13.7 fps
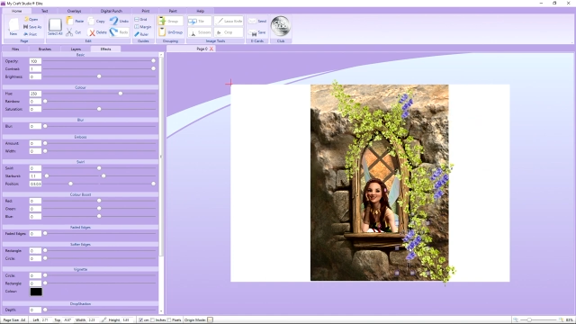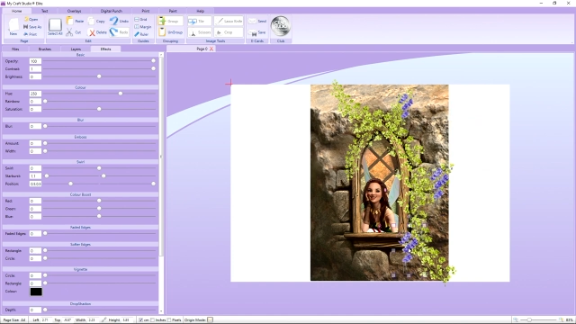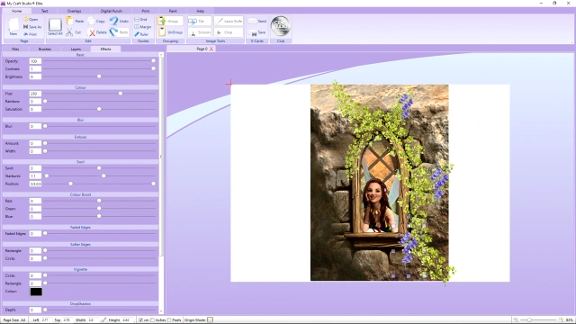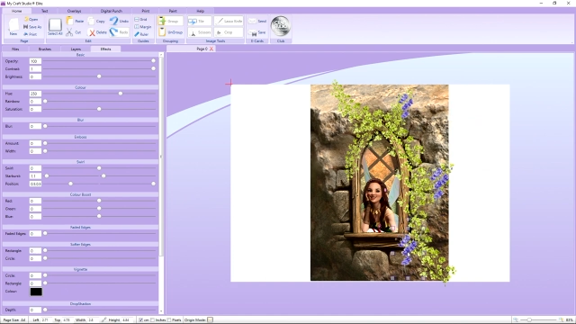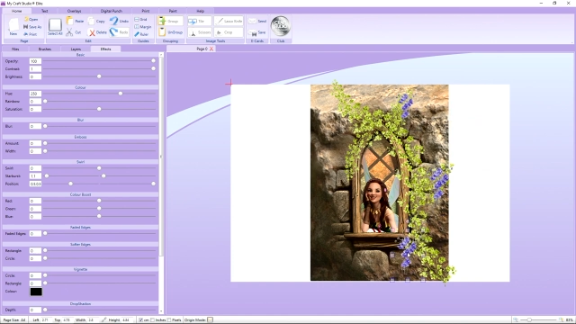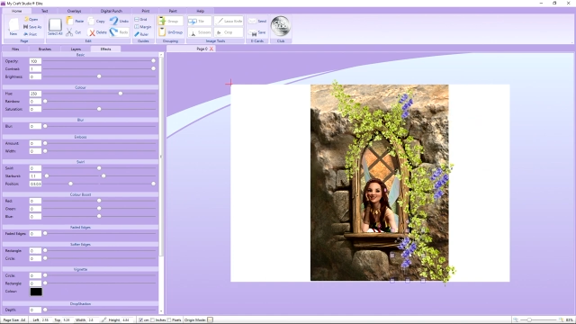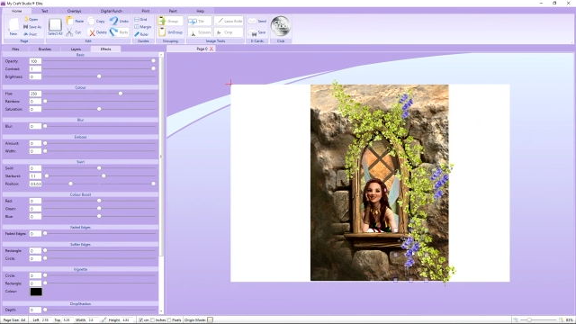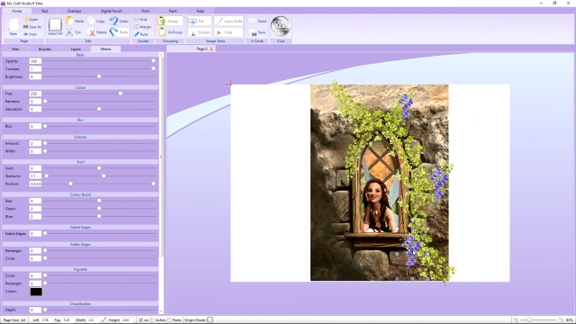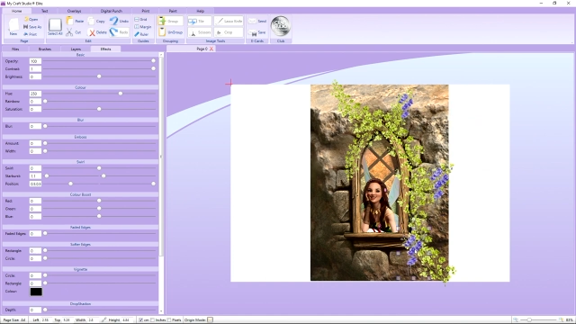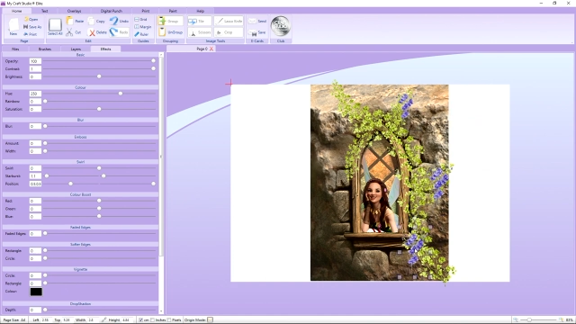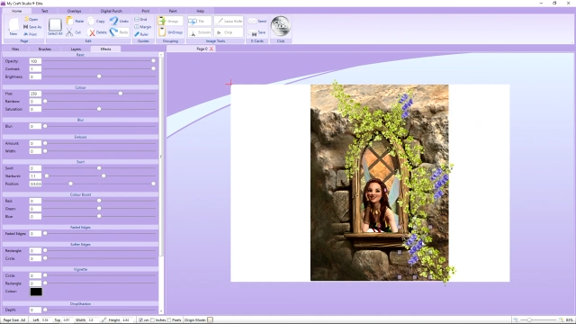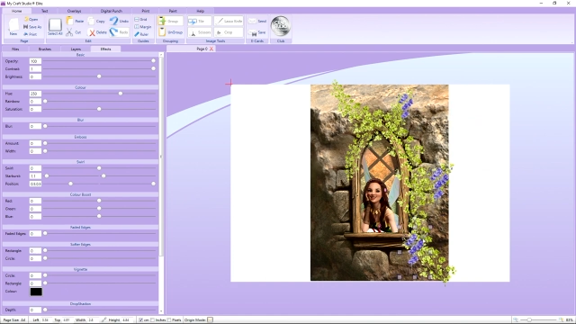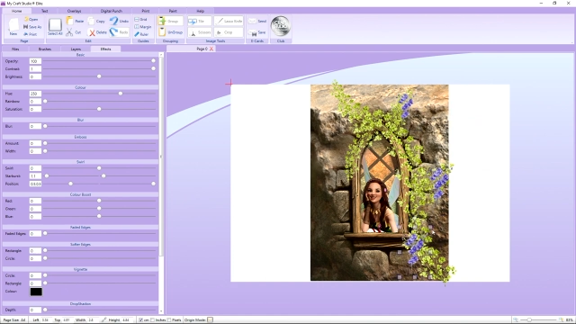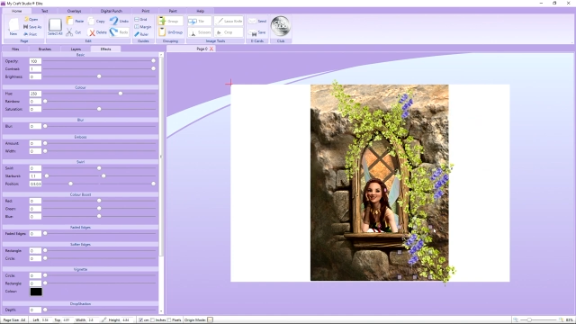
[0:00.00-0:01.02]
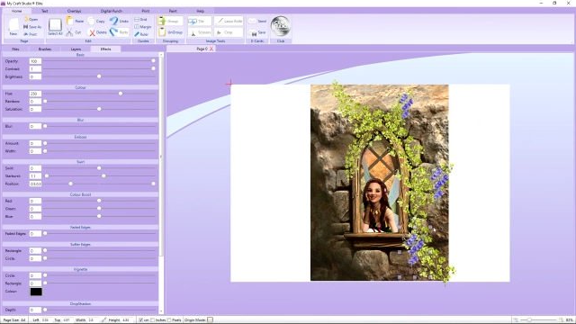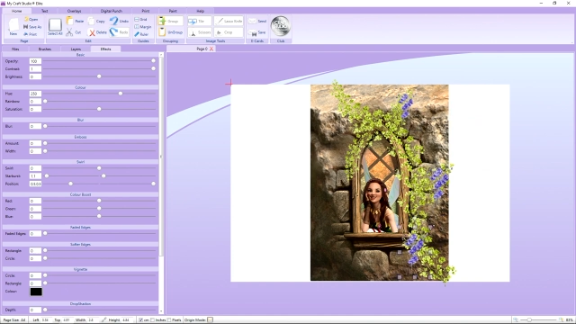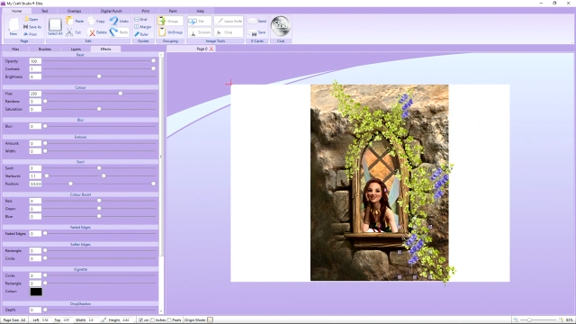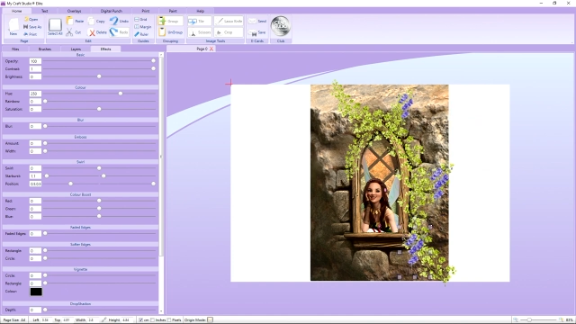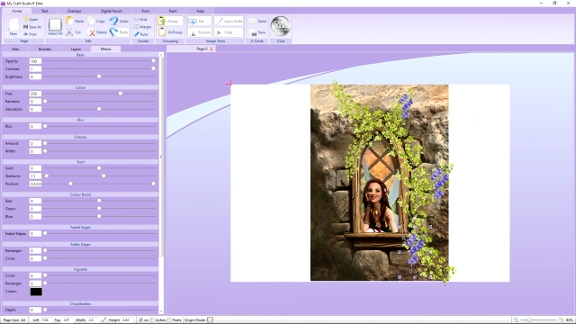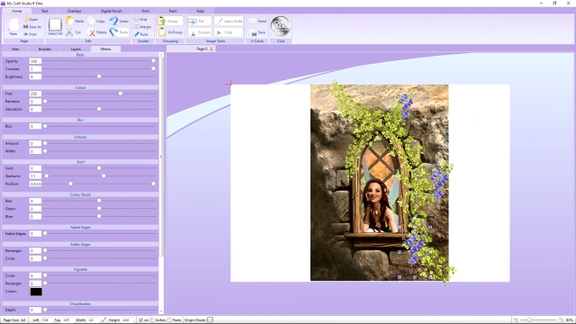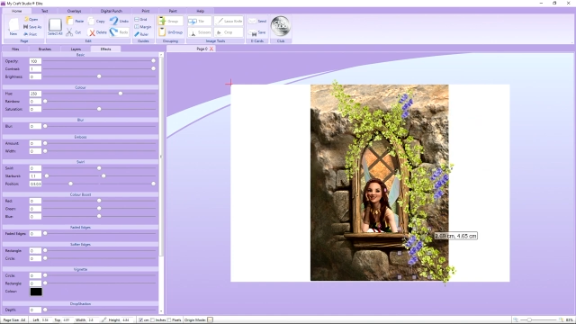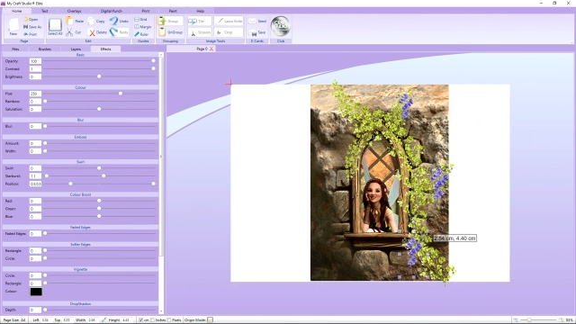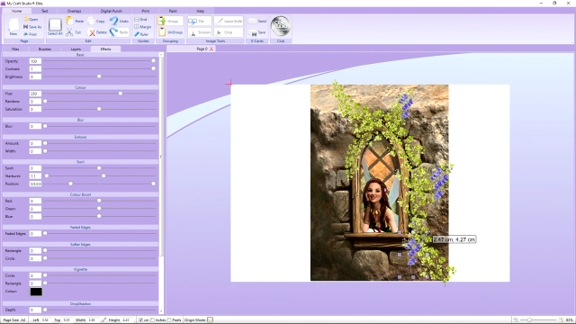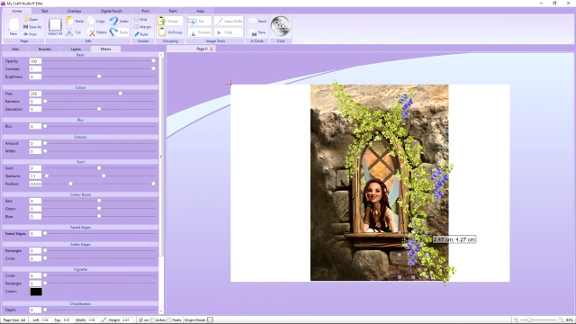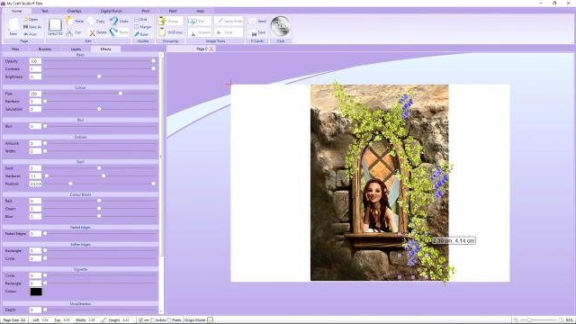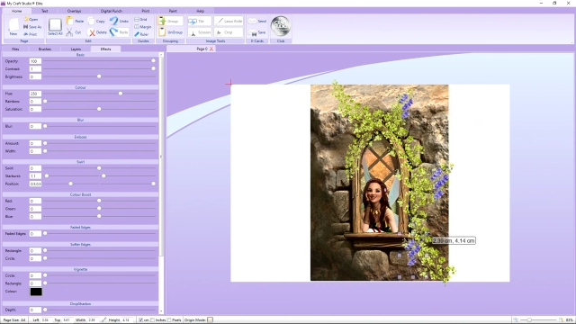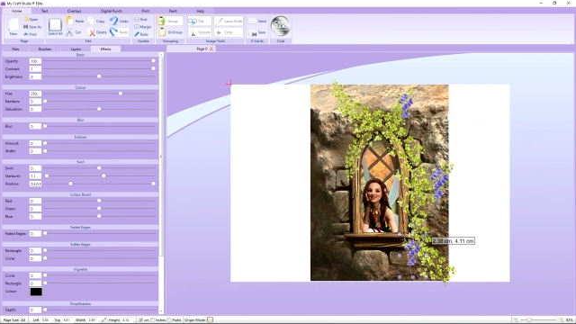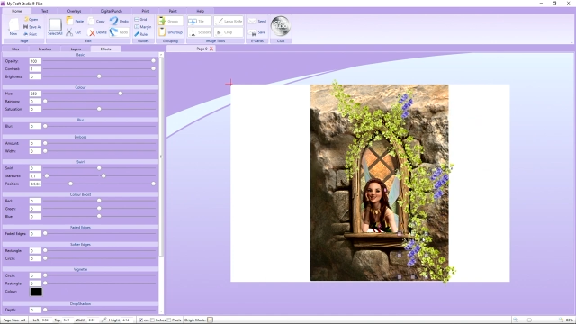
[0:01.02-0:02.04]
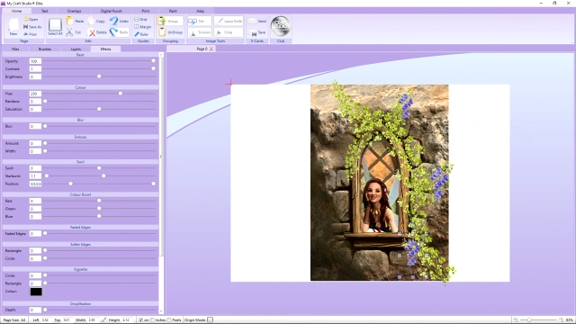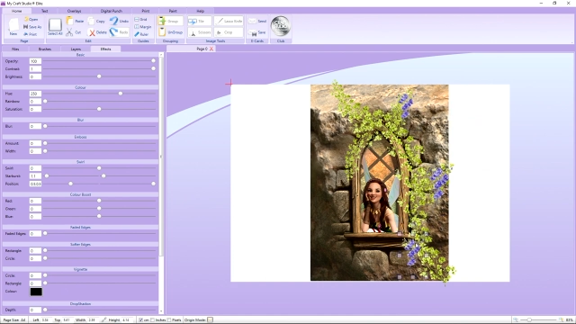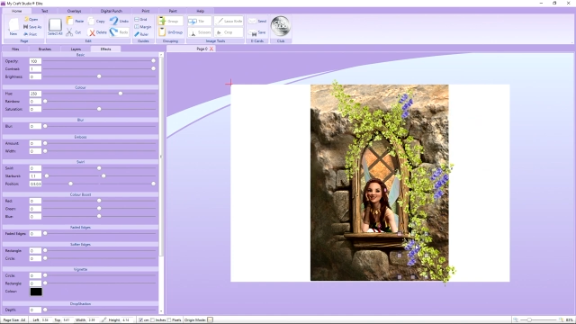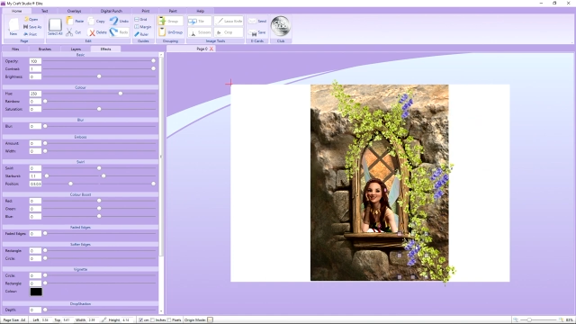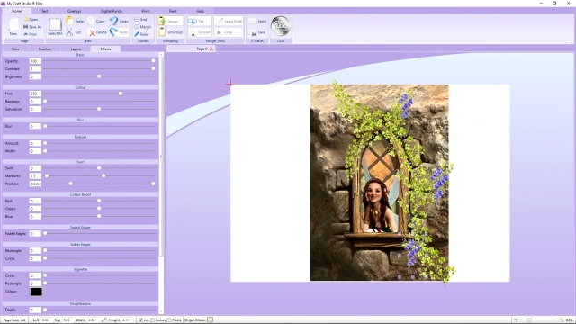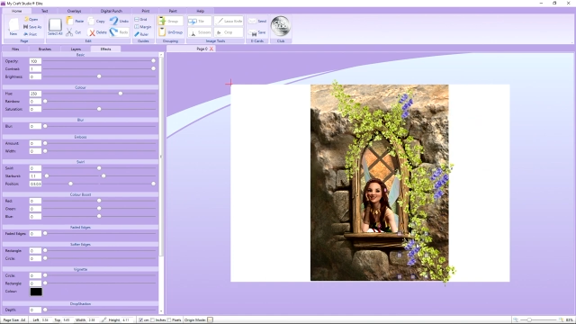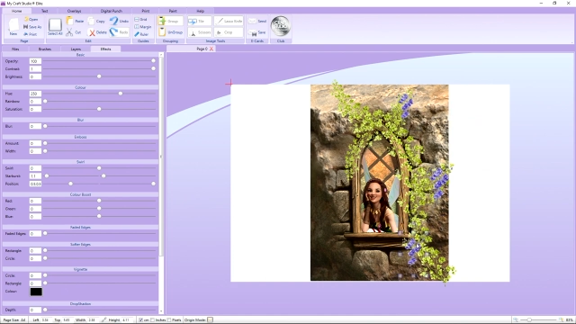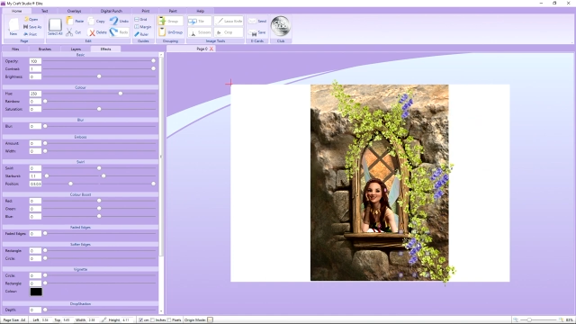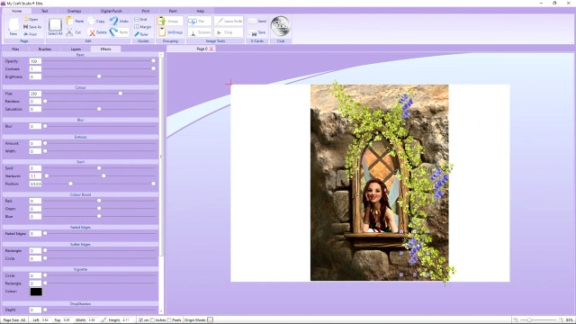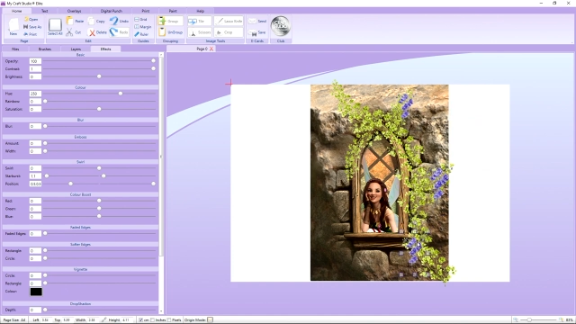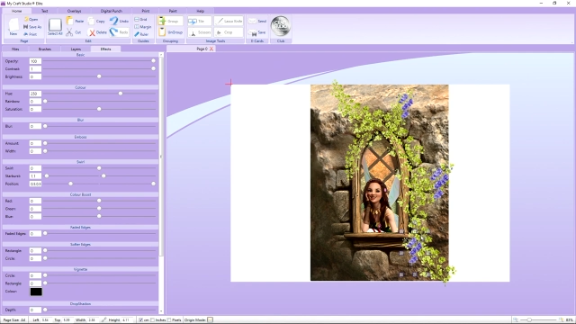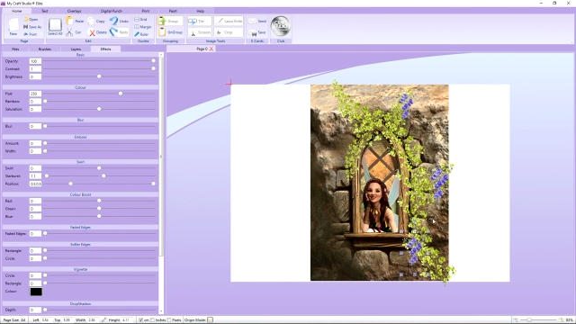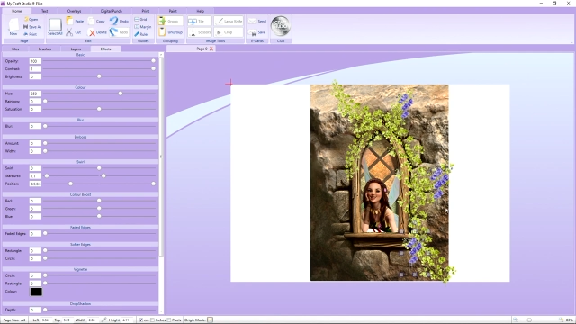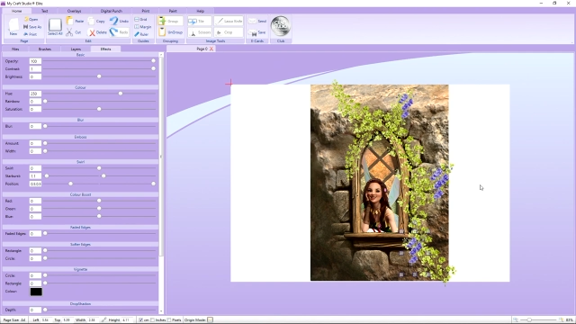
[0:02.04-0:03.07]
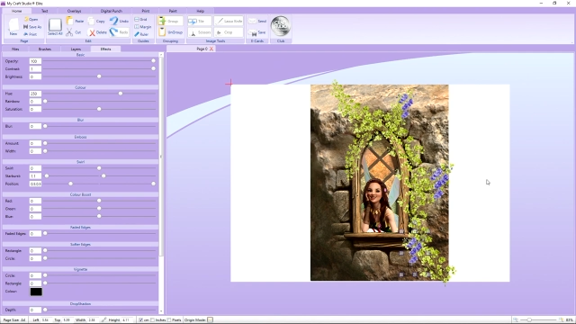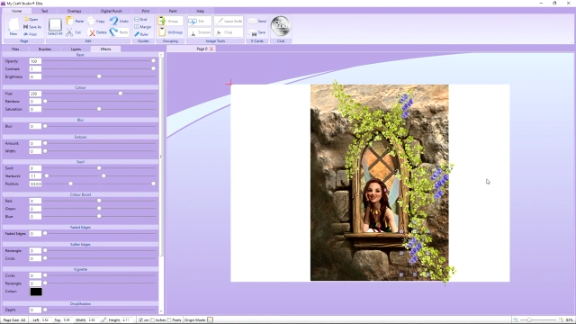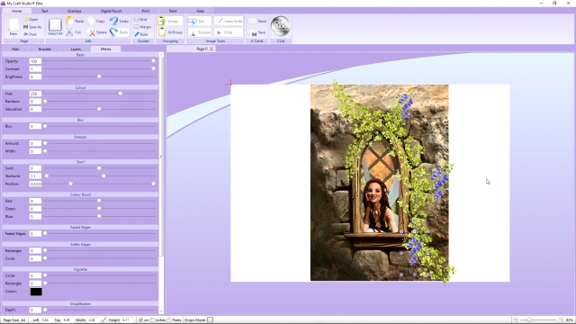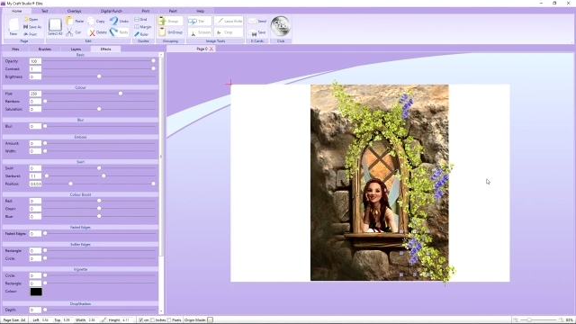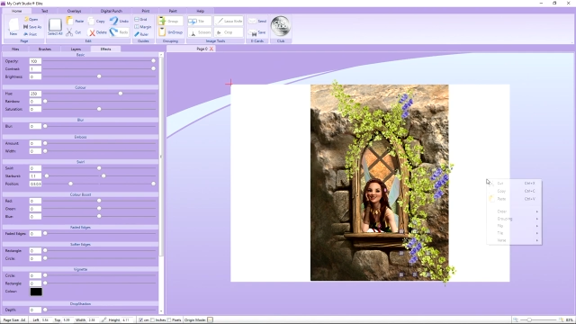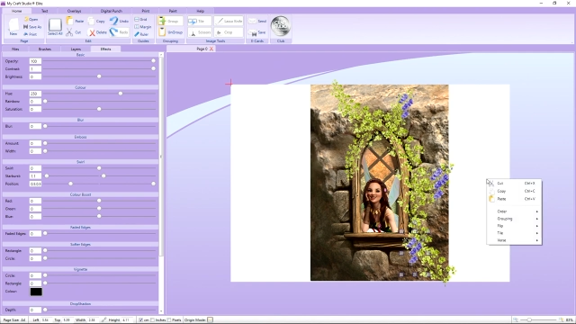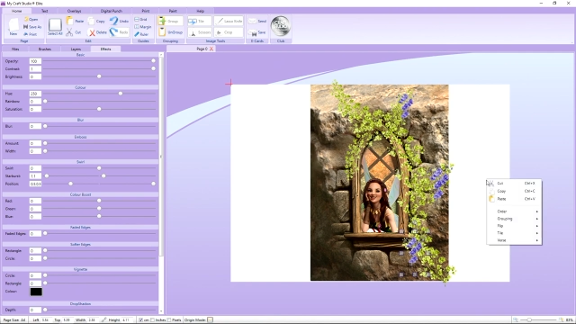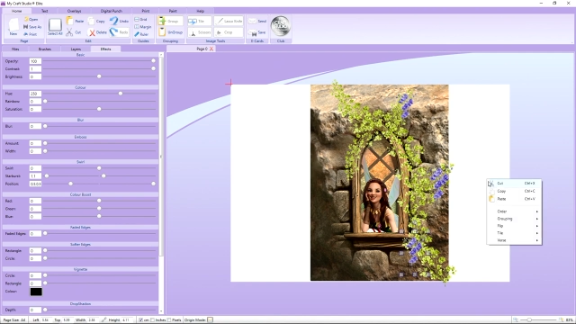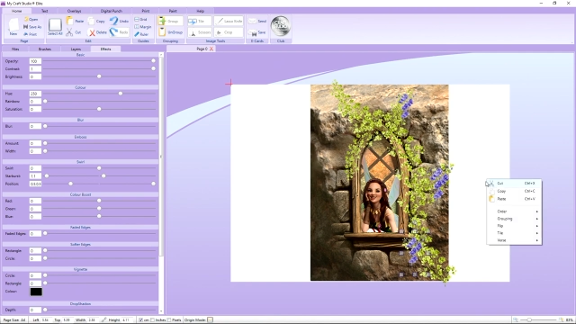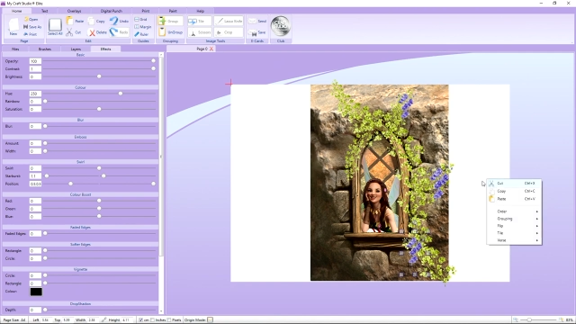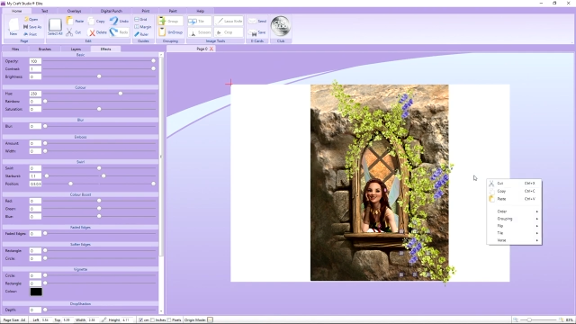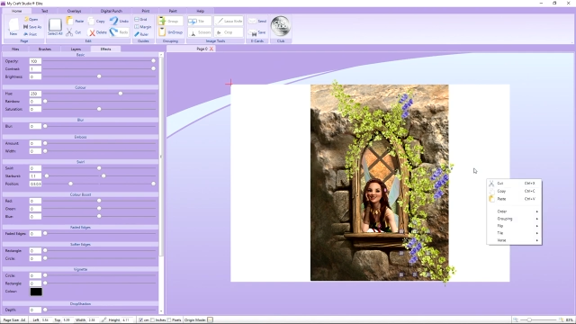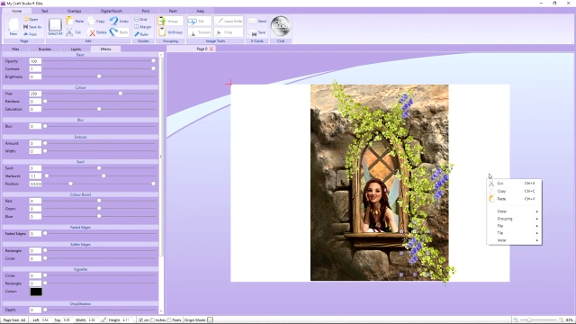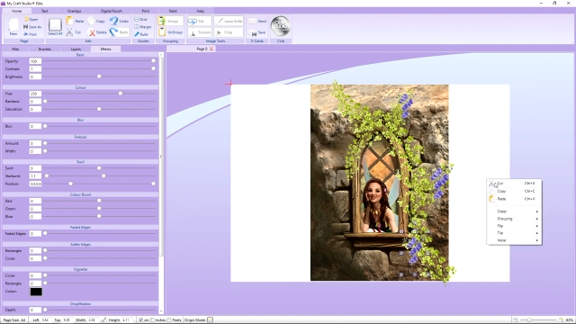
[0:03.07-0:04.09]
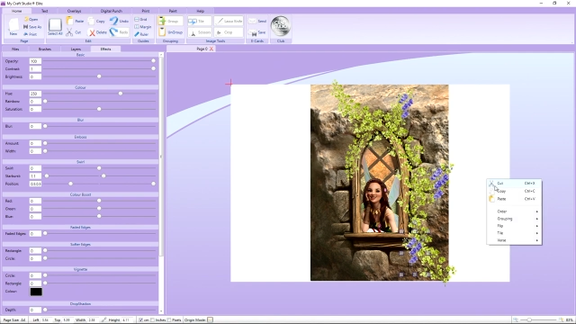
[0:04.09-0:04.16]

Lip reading: [unreadable: no face in view]